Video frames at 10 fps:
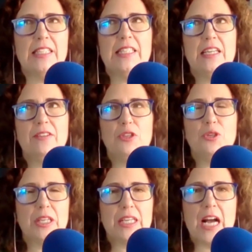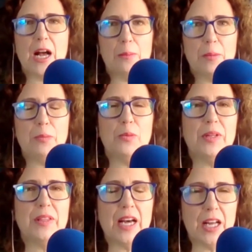see if you can come up
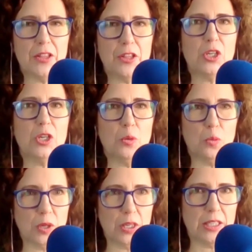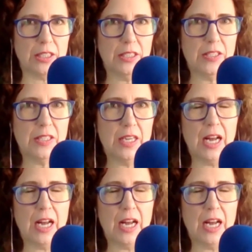with other words.